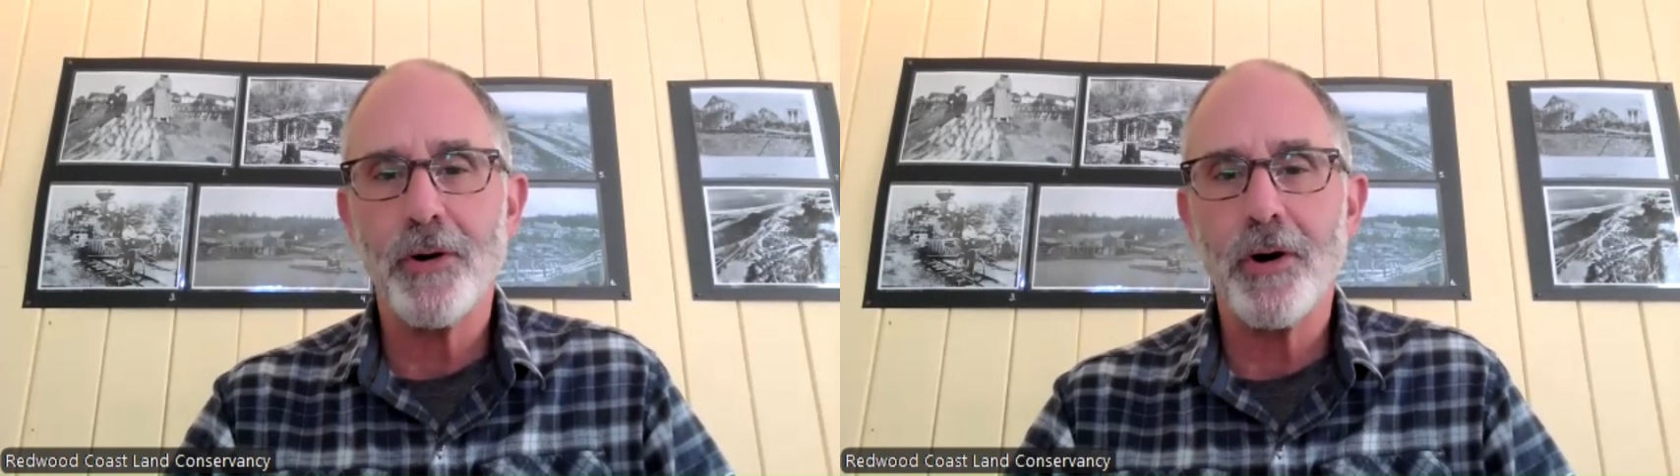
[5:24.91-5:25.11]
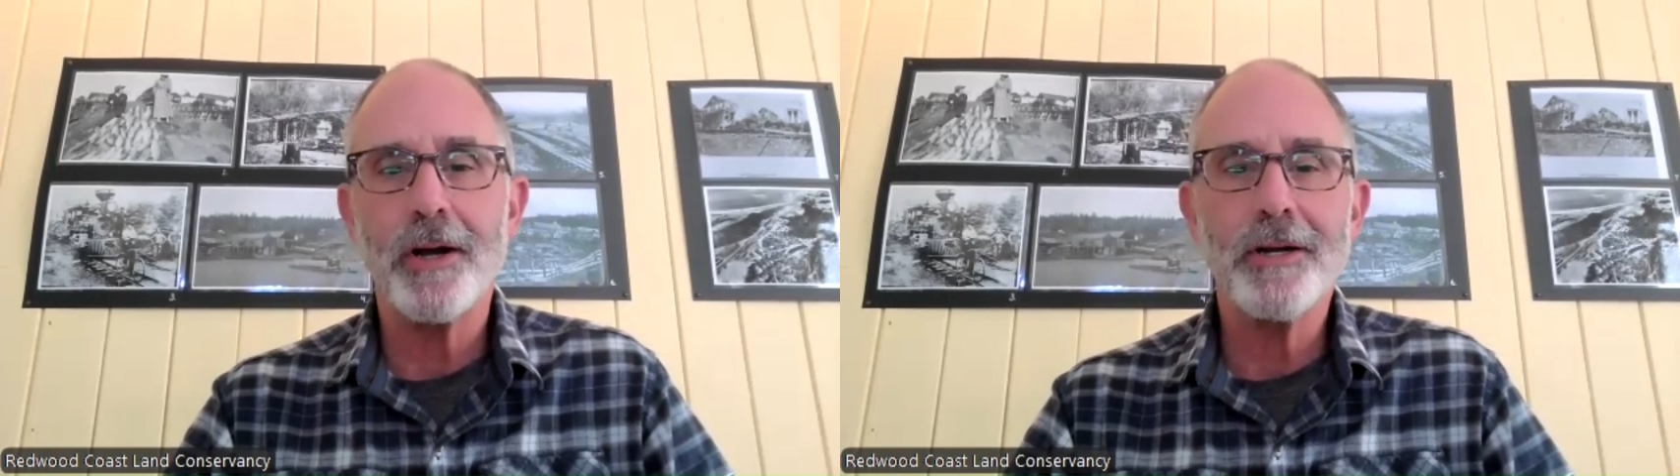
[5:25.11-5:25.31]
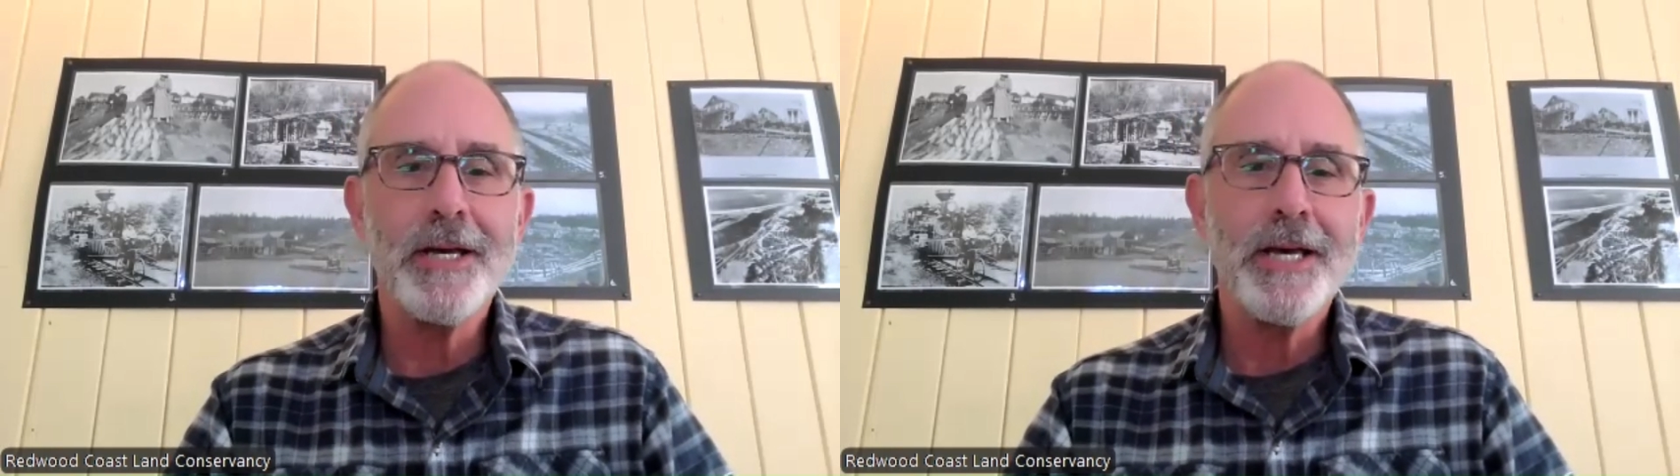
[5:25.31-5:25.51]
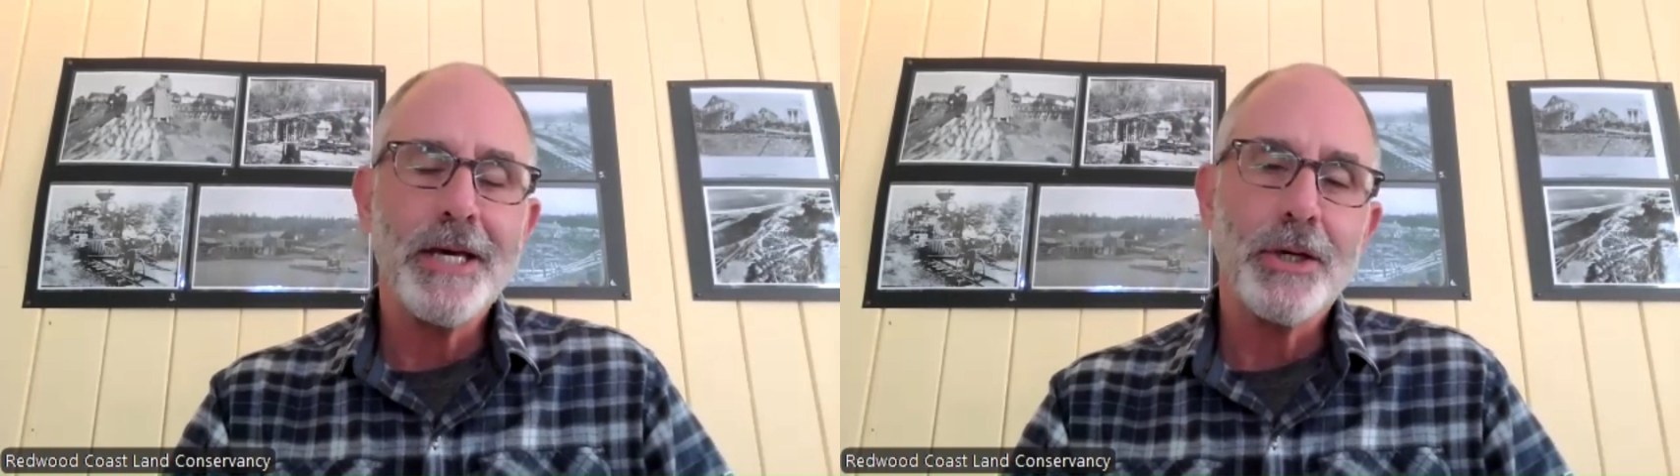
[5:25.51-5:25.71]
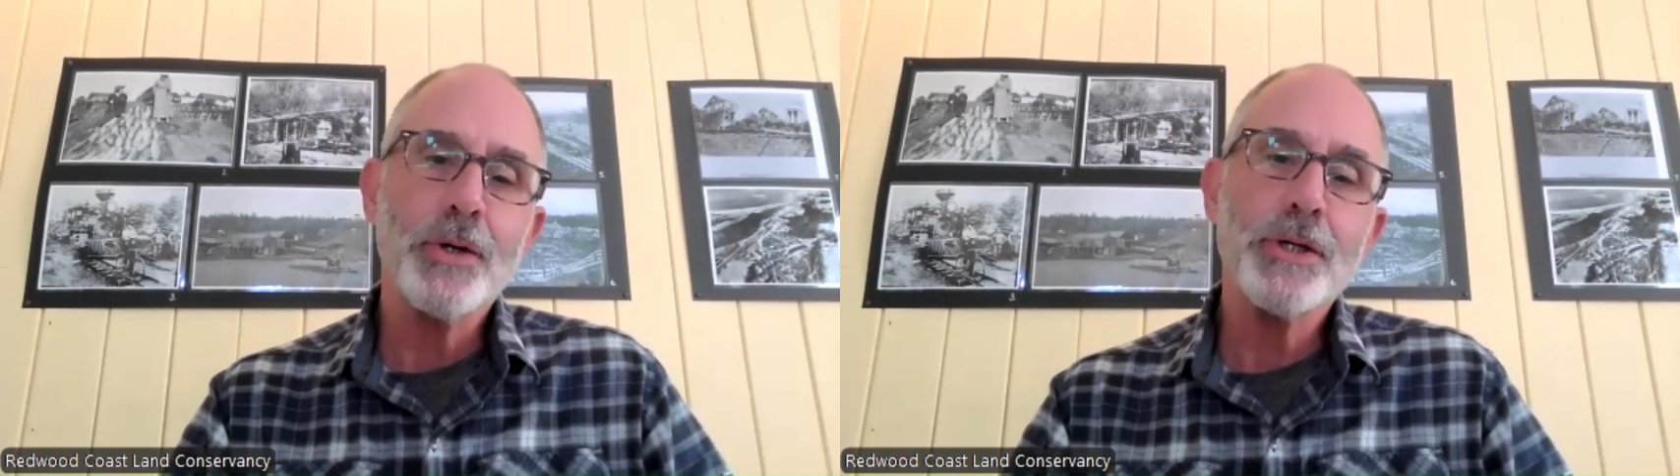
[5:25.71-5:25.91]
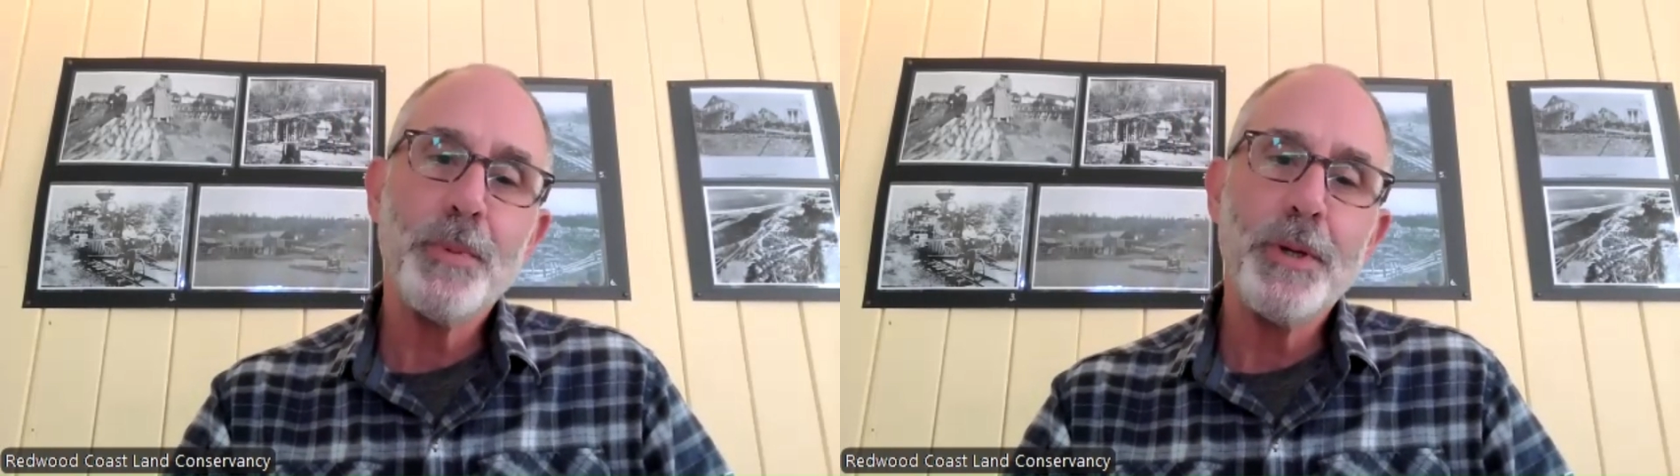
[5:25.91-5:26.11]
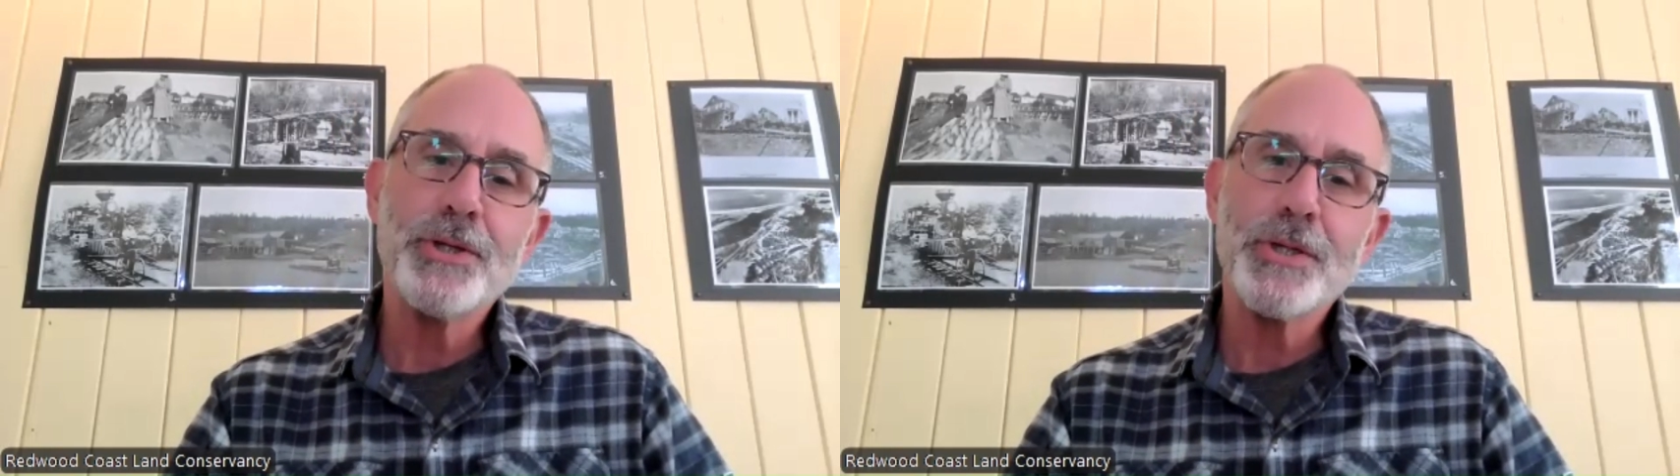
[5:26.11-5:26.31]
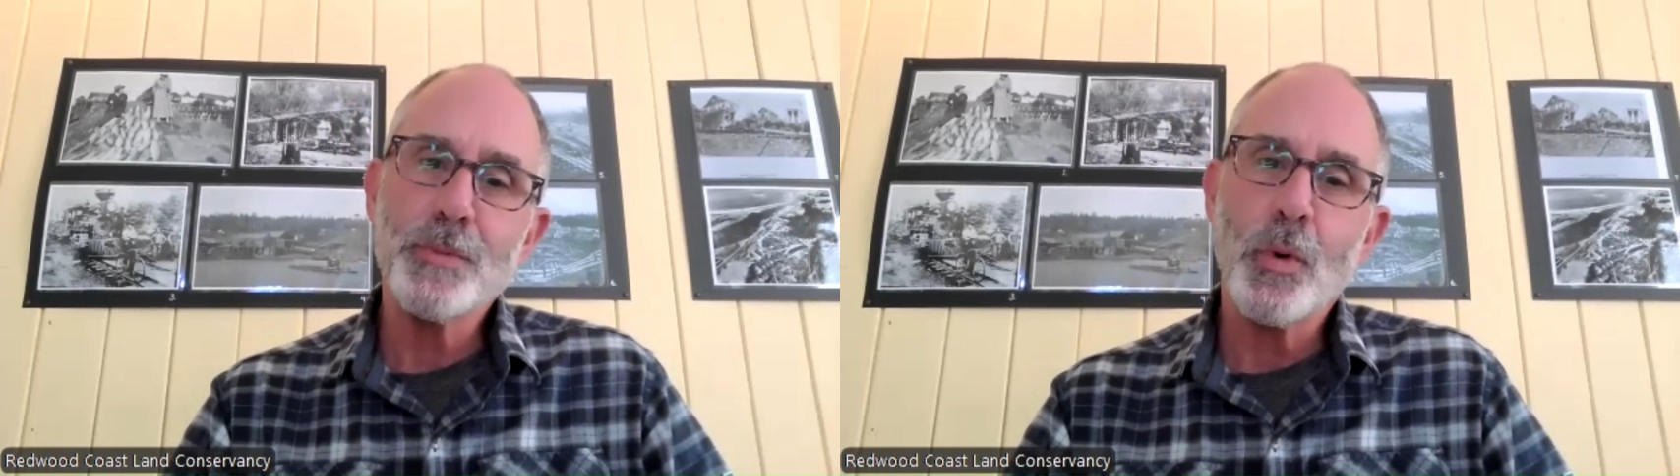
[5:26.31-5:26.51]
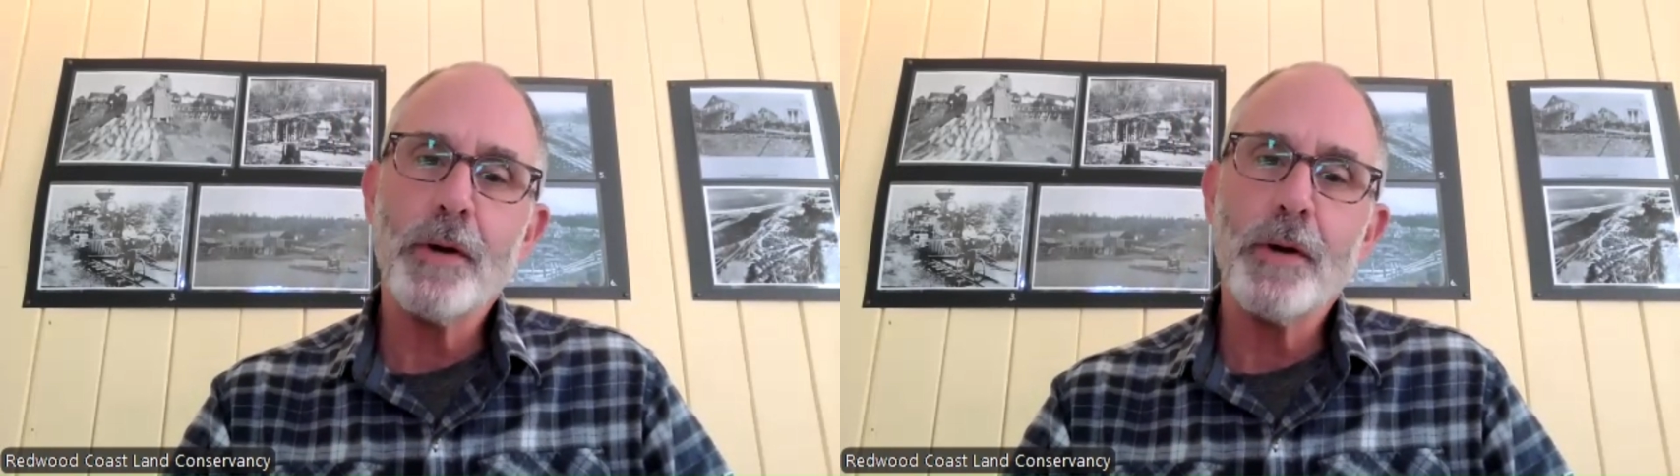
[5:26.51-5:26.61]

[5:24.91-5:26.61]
far. Cook's Beach is